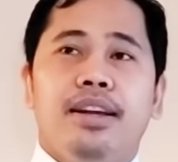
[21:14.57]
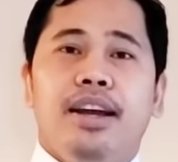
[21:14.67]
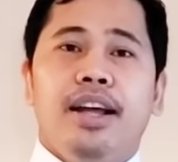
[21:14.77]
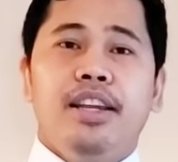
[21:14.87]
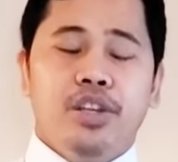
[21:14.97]

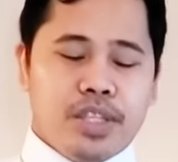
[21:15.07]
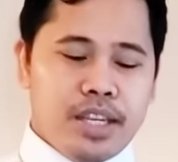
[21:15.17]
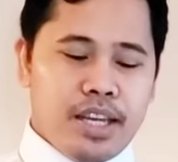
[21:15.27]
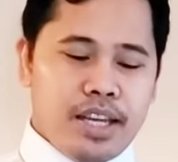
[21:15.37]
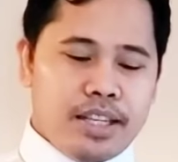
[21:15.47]
And you
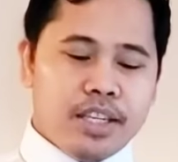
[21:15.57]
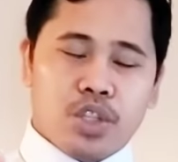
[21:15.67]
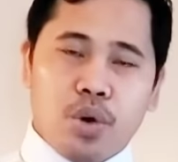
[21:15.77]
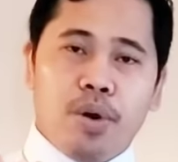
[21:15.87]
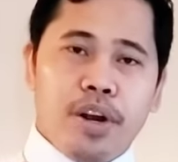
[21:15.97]
see the
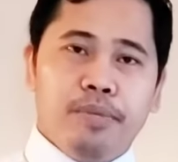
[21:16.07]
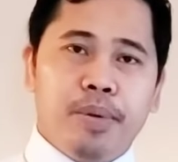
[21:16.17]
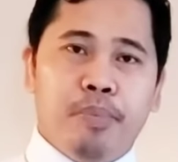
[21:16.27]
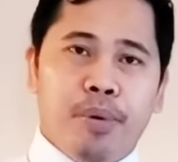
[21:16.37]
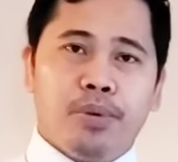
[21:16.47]
story of the
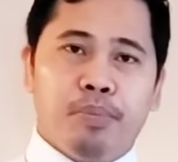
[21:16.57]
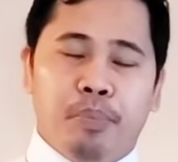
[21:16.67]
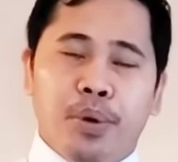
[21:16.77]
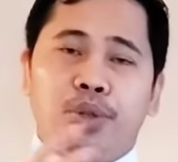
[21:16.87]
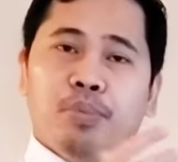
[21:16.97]

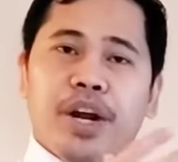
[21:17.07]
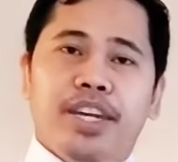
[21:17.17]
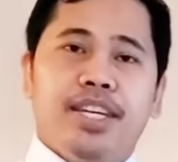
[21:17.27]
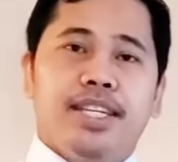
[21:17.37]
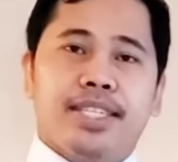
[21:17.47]
footprint
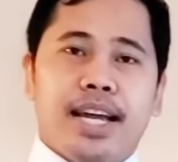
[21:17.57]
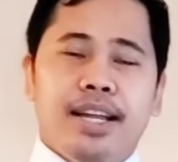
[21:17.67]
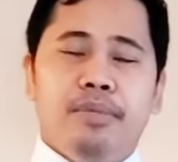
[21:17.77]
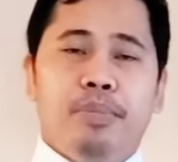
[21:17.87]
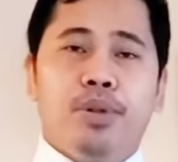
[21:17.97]
in the
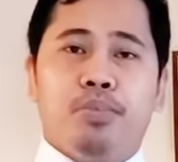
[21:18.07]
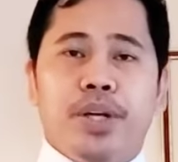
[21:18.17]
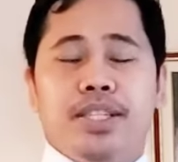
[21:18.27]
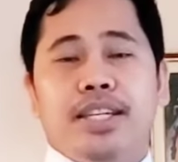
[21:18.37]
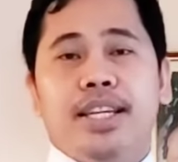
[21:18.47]
sand,
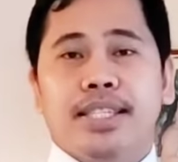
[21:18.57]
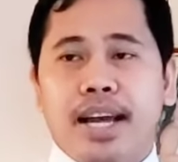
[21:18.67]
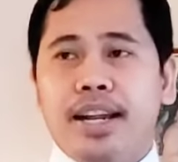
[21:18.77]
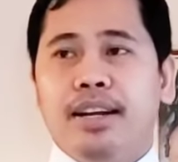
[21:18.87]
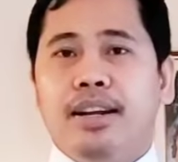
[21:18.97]
footprints in the
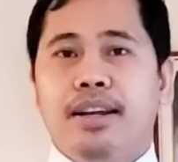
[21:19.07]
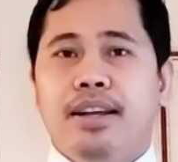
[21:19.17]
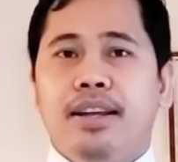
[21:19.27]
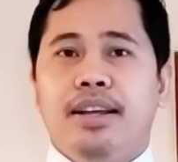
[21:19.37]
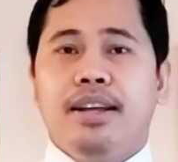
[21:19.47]
sand,
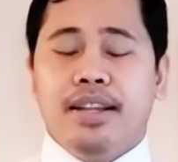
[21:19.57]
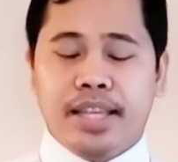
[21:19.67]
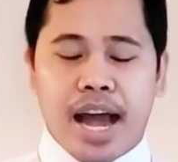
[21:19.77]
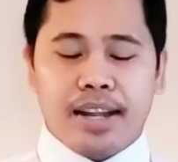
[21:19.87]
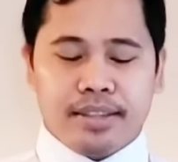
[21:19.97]

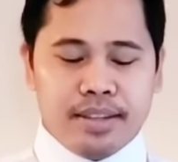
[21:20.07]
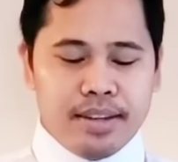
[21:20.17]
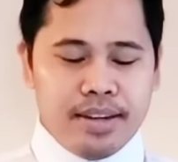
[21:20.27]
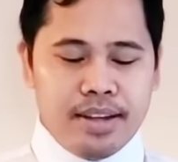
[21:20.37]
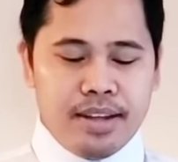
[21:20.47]
that,
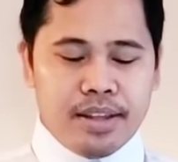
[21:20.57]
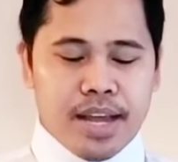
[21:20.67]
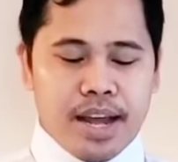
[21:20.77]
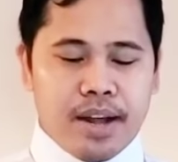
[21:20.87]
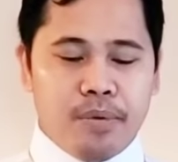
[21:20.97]

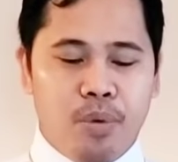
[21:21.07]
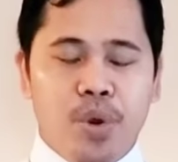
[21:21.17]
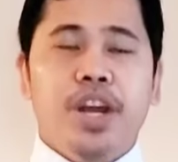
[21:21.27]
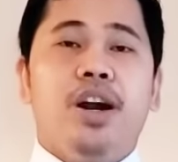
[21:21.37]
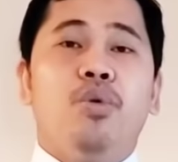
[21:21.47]
that
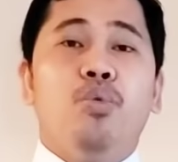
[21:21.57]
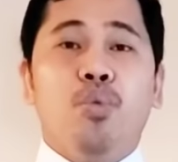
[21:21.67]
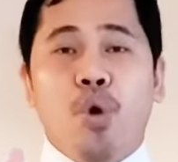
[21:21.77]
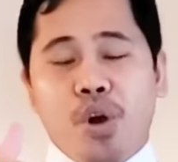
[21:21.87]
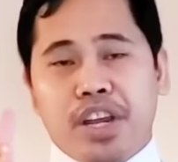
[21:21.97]
we are
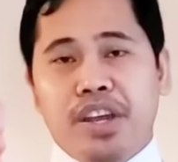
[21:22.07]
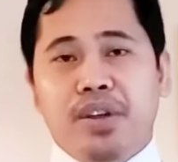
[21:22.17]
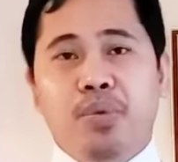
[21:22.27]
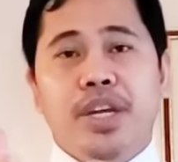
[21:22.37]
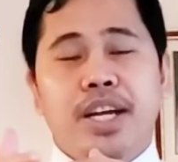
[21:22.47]
walking
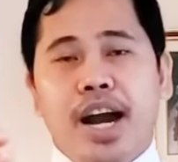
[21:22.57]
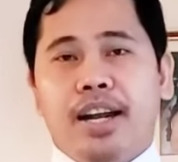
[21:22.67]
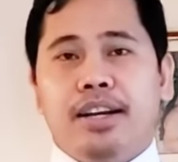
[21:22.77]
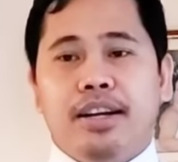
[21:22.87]
with God.